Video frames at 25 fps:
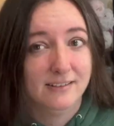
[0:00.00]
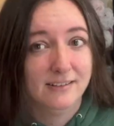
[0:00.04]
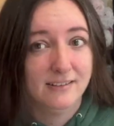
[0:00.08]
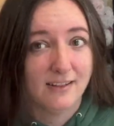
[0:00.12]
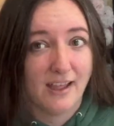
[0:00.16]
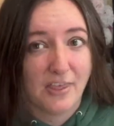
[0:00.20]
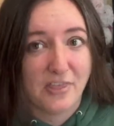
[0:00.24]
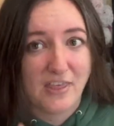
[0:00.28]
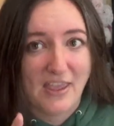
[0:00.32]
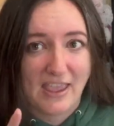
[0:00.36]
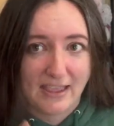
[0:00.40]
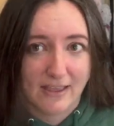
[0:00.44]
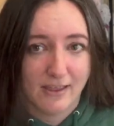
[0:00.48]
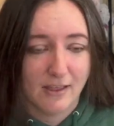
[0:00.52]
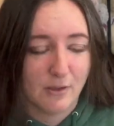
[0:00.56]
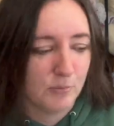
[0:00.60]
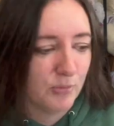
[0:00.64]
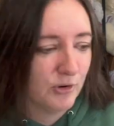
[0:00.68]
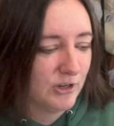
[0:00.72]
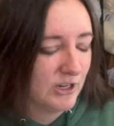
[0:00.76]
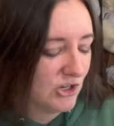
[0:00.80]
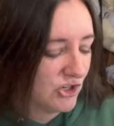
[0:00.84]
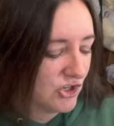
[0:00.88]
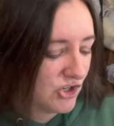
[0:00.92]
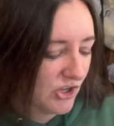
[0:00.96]
I think. I'm
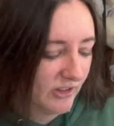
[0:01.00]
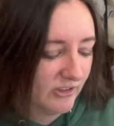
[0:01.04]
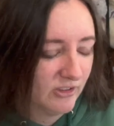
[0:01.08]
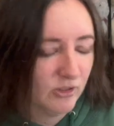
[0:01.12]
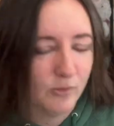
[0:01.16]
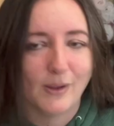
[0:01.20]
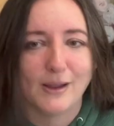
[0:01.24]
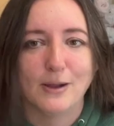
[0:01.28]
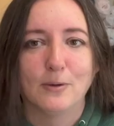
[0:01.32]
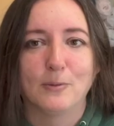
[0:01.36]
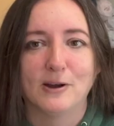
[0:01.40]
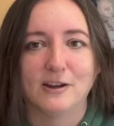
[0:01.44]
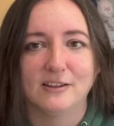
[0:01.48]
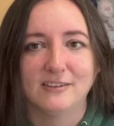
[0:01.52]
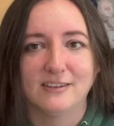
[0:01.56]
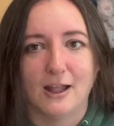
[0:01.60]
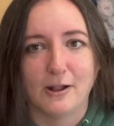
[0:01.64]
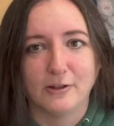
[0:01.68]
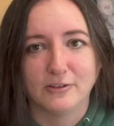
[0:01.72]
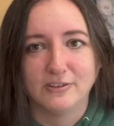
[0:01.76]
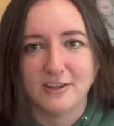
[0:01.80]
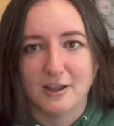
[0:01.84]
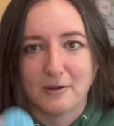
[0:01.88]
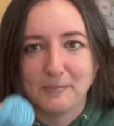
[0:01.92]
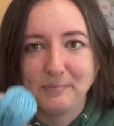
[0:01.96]
pretty sure that's the way it works
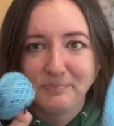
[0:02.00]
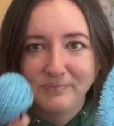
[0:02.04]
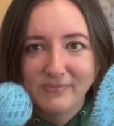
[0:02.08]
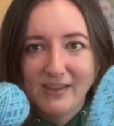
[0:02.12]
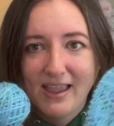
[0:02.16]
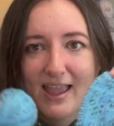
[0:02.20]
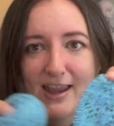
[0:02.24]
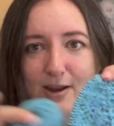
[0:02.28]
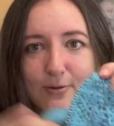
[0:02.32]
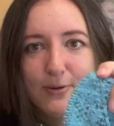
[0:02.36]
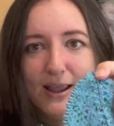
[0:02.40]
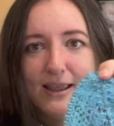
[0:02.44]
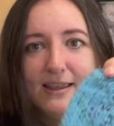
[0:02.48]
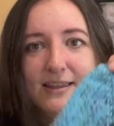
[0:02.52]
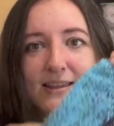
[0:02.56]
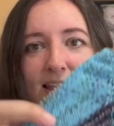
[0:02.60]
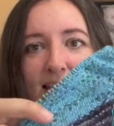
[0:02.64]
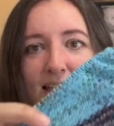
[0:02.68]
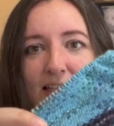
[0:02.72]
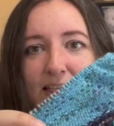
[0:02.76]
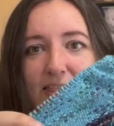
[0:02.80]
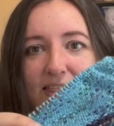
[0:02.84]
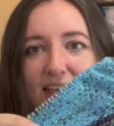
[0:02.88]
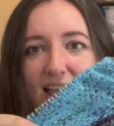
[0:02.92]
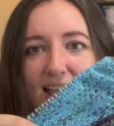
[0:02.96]
out. So anyway,
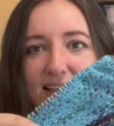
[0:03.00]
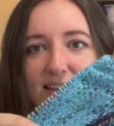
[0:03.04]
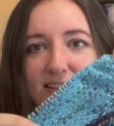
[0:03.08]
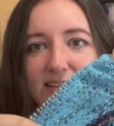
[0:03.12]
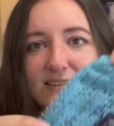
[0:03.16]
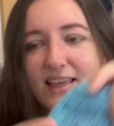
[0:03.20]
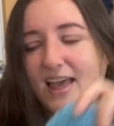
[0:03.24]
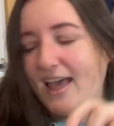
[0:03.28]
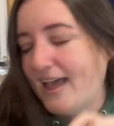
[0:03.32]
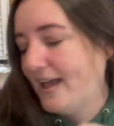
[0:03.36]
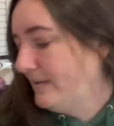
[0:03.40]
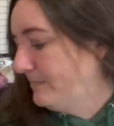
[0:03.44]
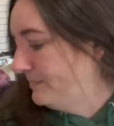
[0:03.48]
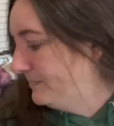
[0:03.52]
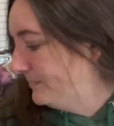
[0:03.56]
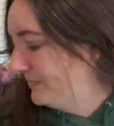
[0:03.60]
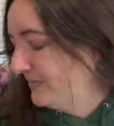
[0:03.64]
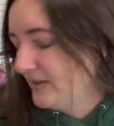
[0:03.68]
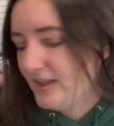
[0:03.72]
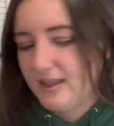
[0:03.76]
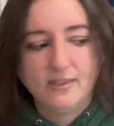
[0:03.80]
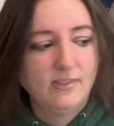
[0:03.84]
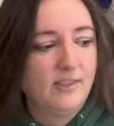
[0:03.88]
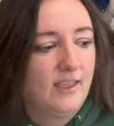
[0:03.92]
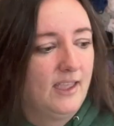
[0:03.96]
that is that.
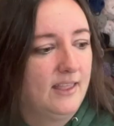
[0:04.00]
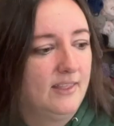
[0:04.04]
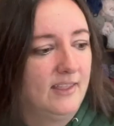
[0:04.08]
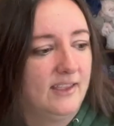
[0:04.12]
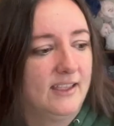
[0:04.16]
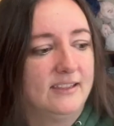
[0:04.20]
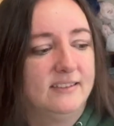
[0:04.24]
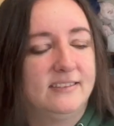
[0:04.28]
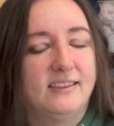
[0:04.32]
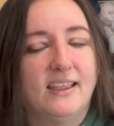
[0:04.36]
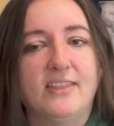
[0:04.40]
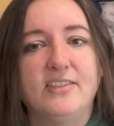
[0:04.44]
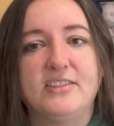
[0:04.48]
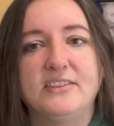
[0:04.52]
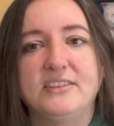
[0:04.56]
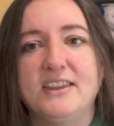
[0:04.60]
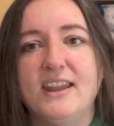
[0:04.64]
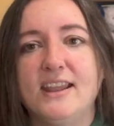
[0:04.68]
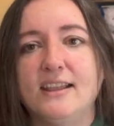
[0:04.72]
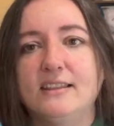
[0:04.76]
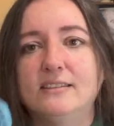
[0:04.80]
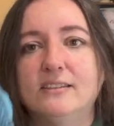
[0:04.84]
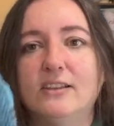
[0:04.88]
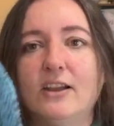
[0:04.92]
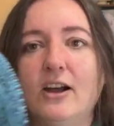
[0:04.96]
And then, like I said, the
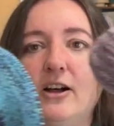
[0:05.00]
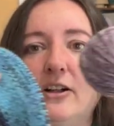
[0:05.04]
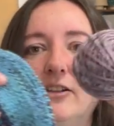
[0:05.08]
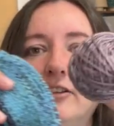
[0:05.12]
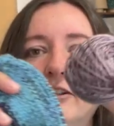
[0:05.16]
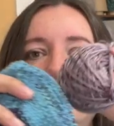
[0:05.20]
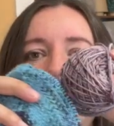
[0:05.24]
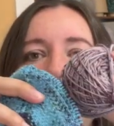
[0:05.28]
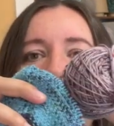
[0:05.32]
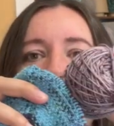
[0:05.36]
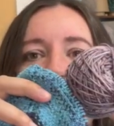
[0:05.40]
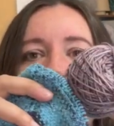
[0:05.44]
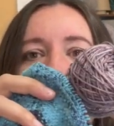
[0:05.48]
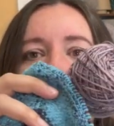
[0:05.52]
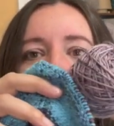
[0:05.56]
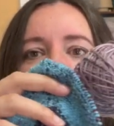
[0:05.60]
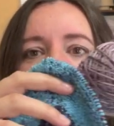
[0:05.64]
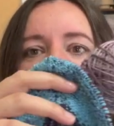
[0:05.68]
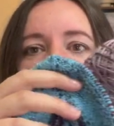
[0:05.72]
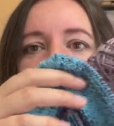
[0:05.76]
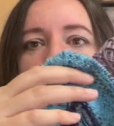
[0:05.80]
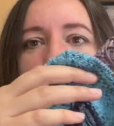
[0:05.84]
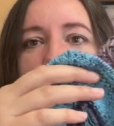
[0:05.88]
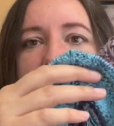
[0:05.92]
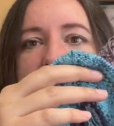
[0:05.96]
next color
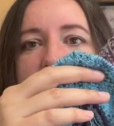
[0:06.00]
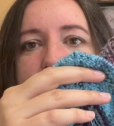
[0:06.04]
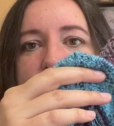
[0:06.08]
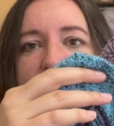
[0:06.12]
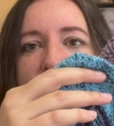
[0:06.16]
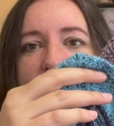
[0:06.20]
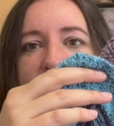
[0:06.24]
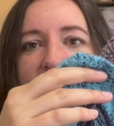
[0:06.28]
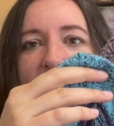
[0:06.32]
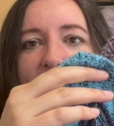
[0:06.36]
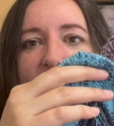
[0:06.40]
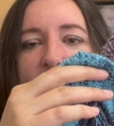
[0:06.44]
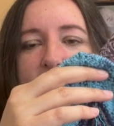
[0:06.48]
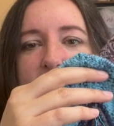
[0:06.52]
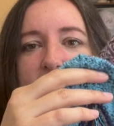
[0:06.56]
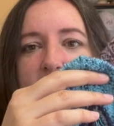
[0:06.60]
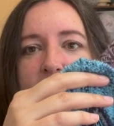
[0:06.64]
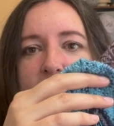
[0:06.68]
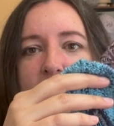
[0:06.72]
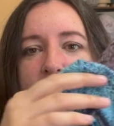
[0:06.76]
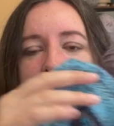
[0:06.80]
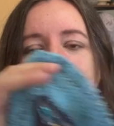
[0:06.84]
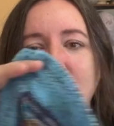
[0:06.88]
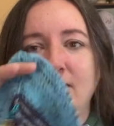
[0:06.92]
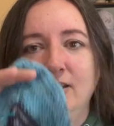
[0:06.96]
is going to be that,
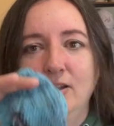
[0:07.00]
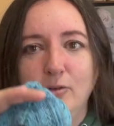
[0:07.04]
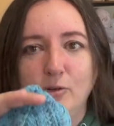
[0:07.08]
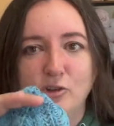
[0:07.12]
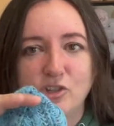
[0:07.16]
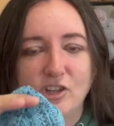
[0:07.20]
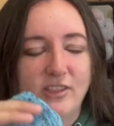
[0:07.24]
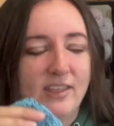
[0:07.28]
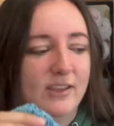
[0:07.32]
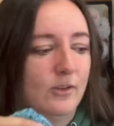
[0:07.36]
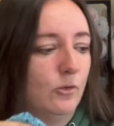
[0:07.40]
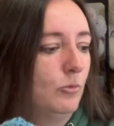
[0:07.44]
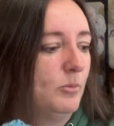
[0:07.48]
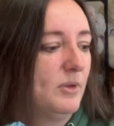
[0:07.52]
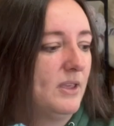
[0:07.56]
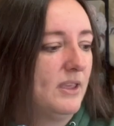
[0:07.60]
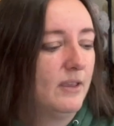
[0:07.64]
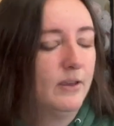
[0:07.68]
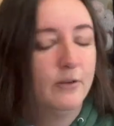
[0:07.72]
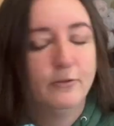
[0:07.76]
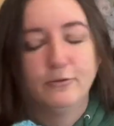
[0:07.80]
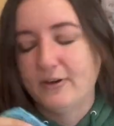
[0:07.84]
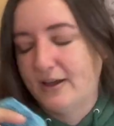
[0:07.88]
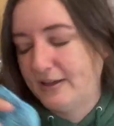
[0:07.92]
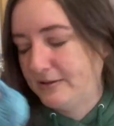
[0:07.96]
which I think will be
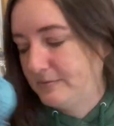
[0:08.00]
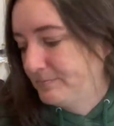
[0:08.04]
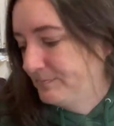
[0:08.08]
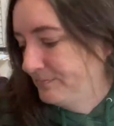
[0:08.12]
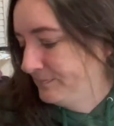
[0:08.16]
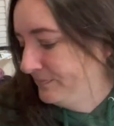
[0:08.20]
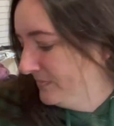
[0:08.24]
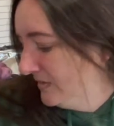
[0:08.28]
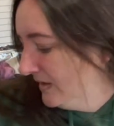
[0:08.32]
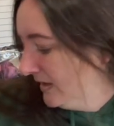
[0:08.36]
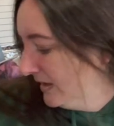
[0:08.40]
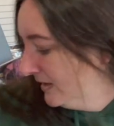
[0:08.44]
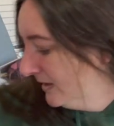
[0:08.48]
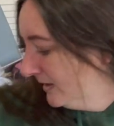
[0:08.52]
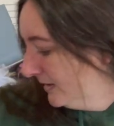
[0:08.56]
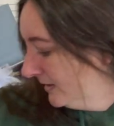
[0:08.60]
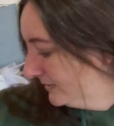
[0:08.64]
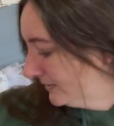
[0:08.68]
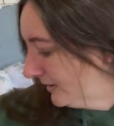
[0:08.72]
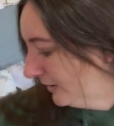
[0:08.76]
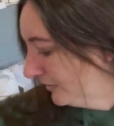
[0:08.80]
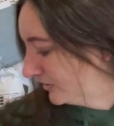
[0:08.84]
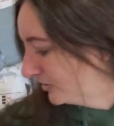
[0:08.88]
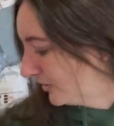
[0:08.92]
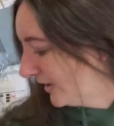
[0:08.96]
fun.
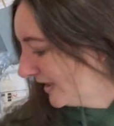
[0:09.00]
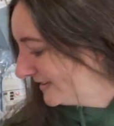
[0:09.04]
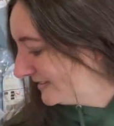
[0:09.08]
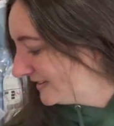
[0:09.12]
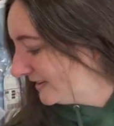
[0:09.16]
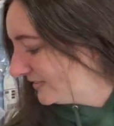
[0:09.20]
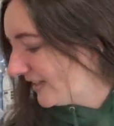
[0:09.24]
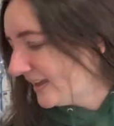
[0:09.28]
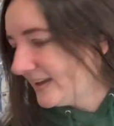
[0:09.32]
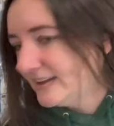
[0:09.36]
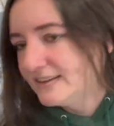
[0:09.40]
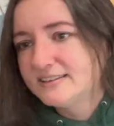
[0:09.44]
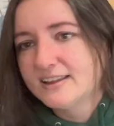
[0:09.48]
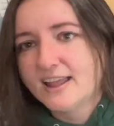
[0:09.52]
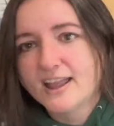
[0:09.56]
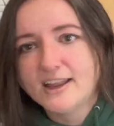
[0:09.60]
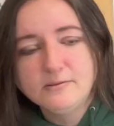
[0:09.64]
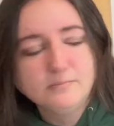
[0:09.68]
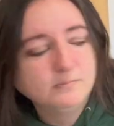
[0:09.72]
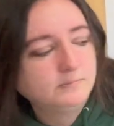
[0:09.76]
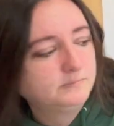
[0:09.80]
So let's go ahead and set that aside.